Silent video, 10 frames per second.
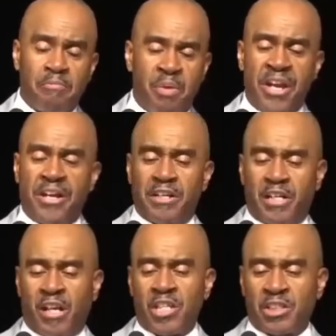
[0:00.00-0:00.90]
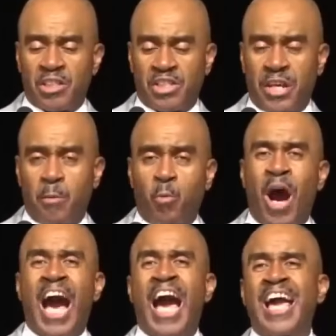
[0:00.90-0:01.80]
beer guzzlers and
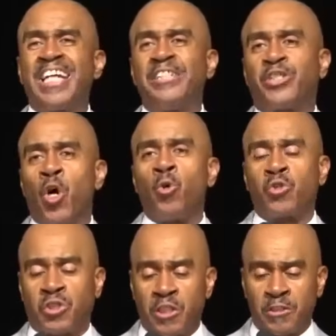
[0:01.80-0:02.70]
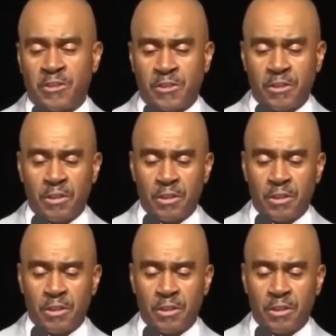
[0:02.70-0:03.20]
wine toasters,